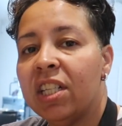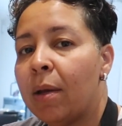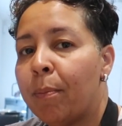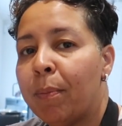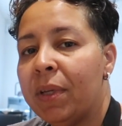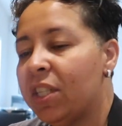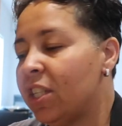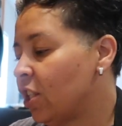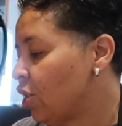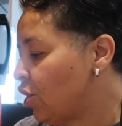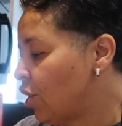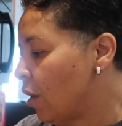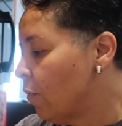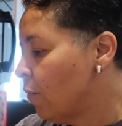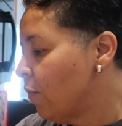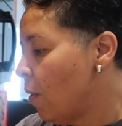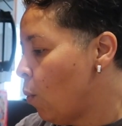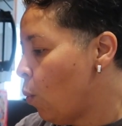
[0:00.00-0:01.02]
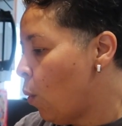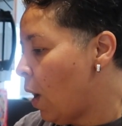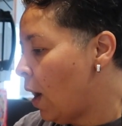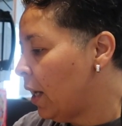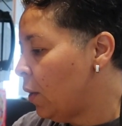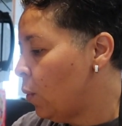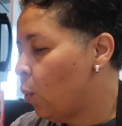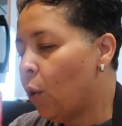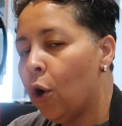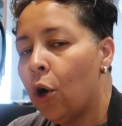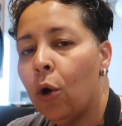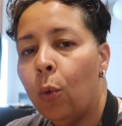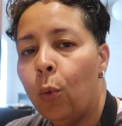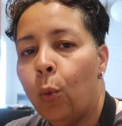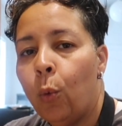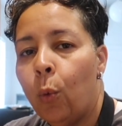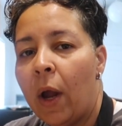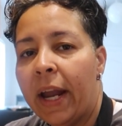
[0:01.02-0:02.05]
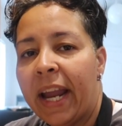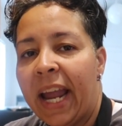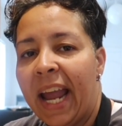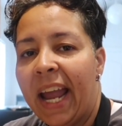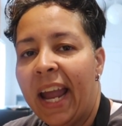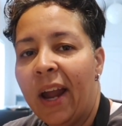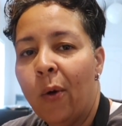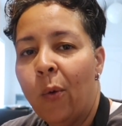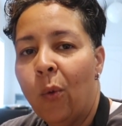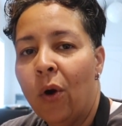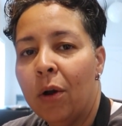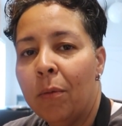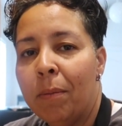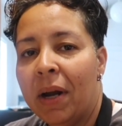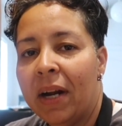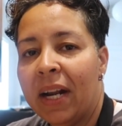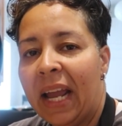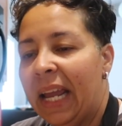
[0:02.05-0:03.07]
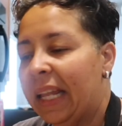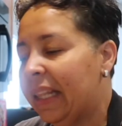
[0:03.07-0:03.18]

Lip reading: a piece of junk from Wally World, aka Walmart,